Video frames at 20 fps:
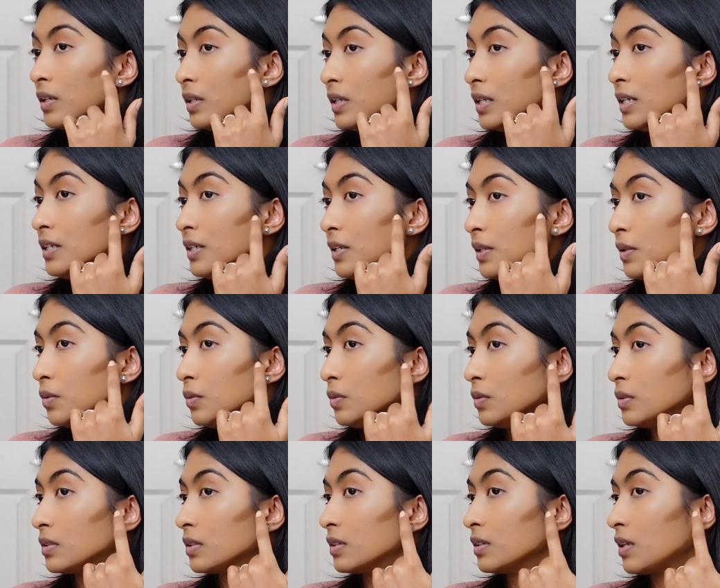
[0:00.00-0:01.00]
didn't
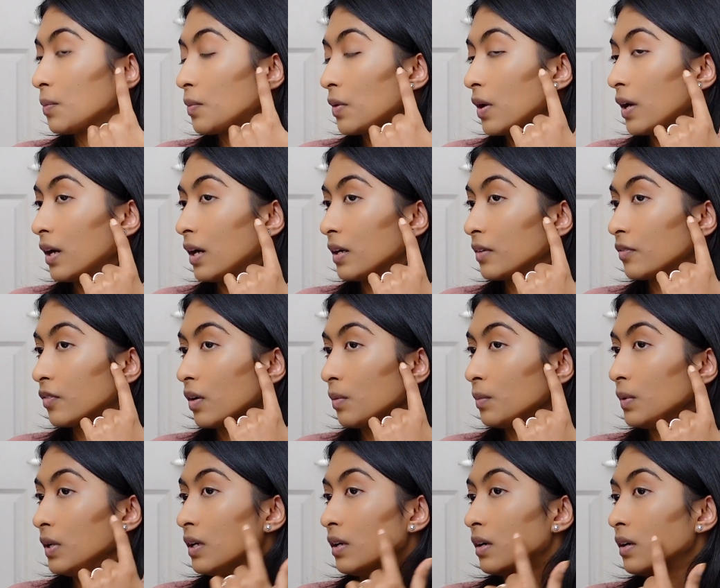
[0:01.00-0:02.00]
use the product
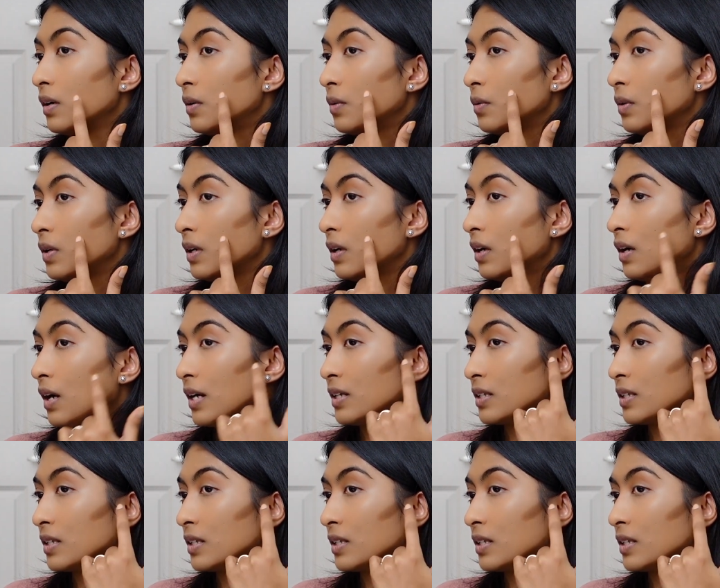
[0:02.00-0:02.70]
from here to here.